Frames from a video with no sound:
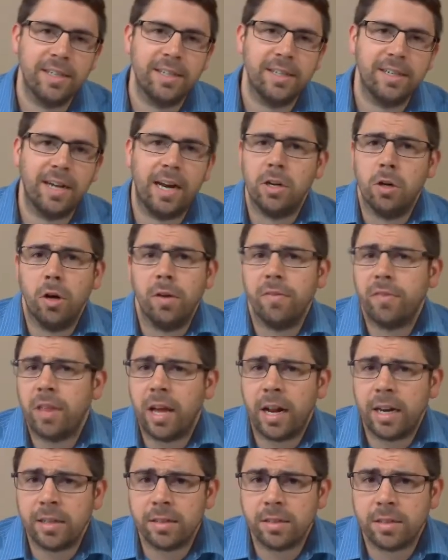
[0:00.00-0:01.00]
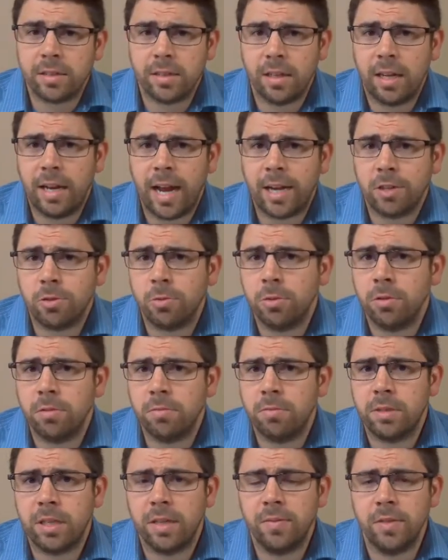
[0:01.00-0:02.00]
I don't know if that is an
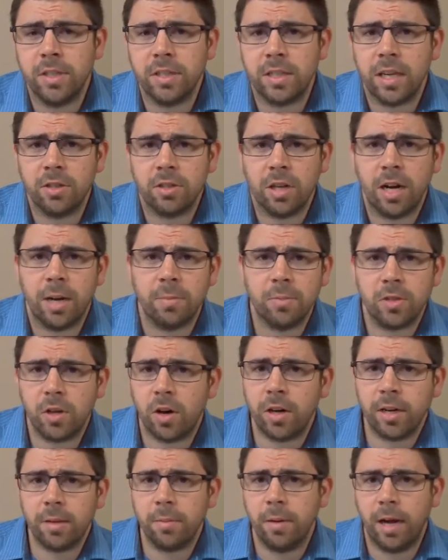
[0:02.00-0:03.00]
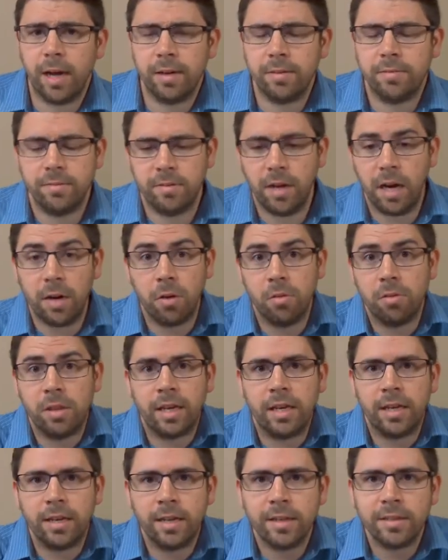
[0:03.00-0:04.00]
actual TV station. I'm sorry, but I, I don't
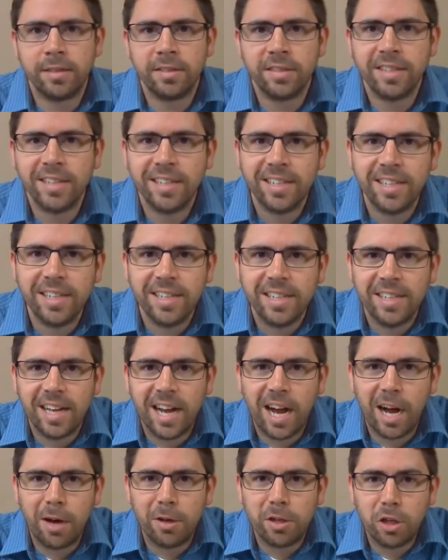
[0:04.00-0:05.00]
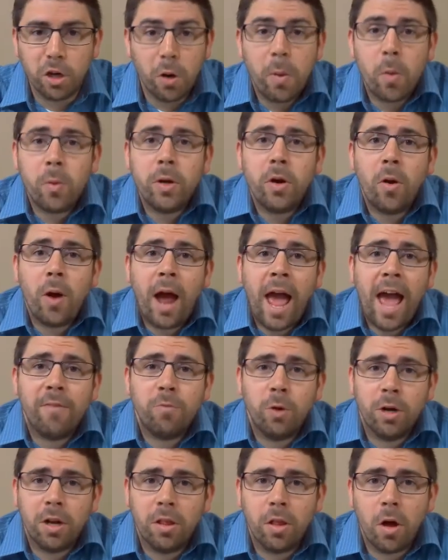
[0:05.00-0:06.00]
think it is. Uh, you know, but we don't
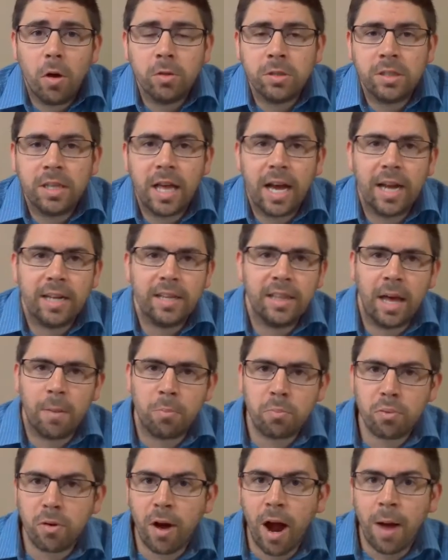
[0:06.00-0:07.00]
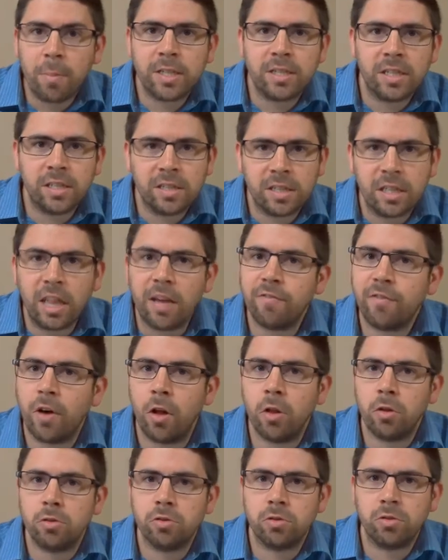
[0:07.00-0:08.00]
have one of those that that promises and that
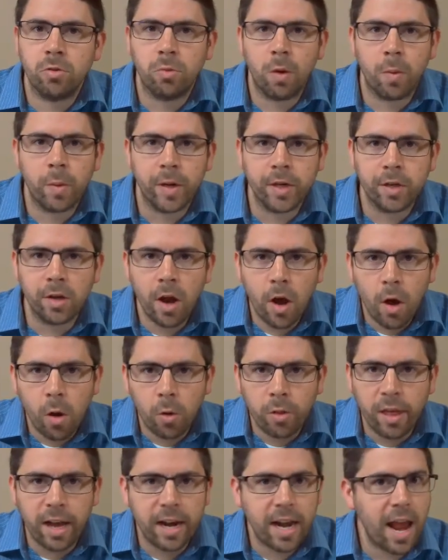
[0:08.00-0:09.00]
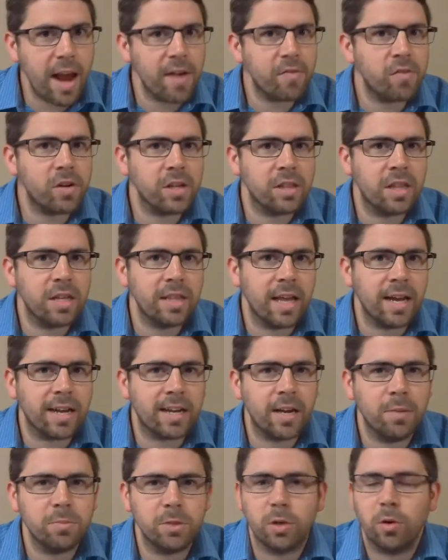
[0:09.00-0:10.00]
follows through, where we know that everything that
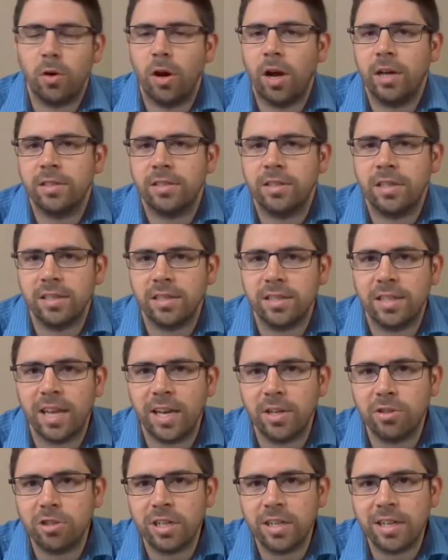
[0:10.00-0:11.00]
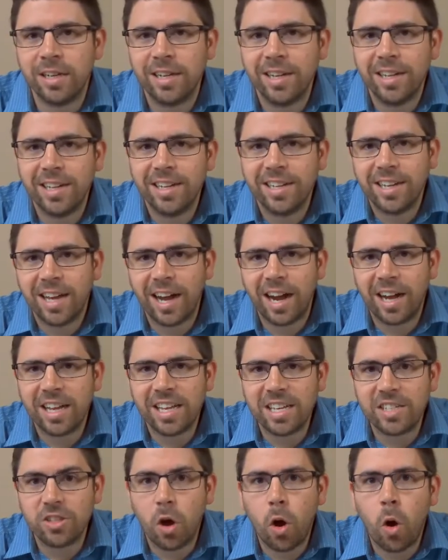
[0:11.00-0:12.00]
comes across the station uh,
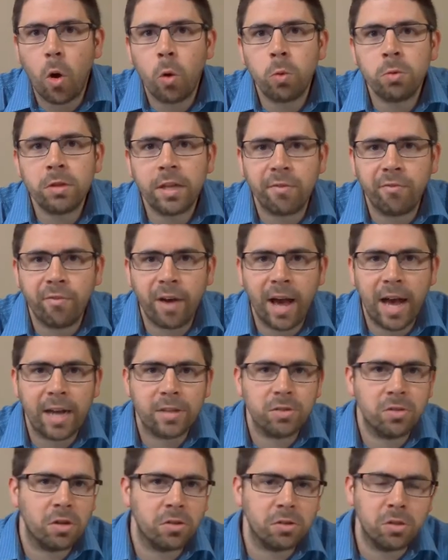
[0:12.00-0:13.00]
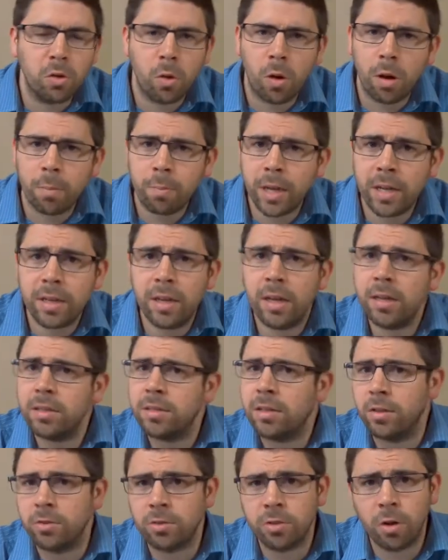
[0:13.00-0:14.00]
is only facts. There's no
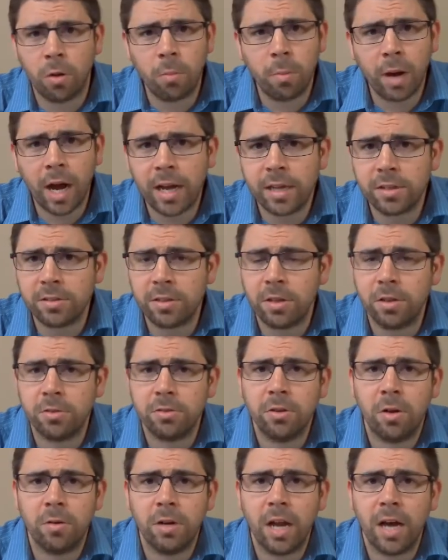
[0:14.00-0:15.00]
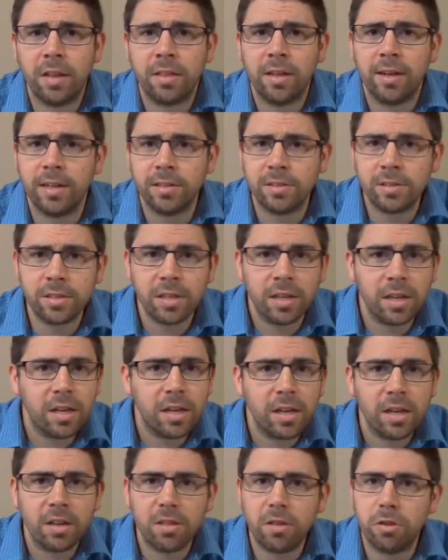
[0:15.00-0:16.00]
opinions. There's no bias. There's no nothing. It's
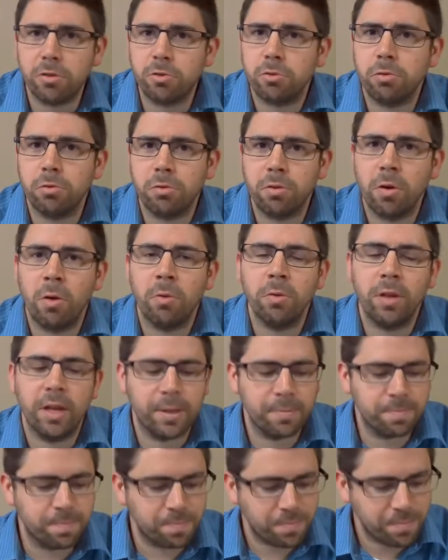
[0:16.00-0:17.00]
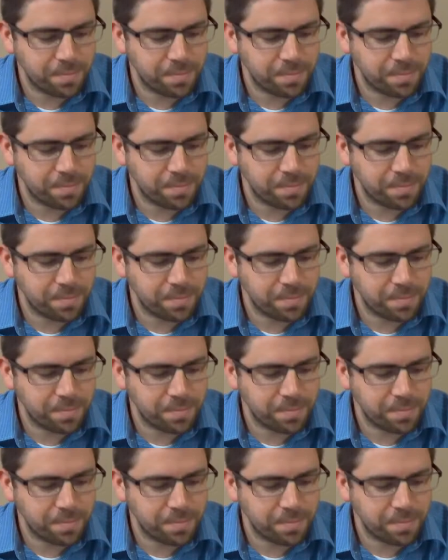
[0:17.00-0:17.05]
the truth only.